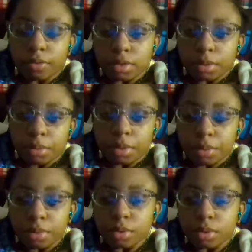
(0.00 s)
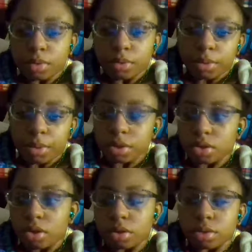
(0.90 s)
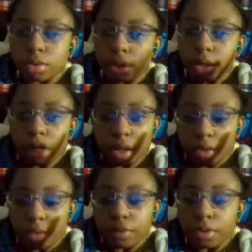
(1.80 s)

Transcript: Some people with depression also think negative.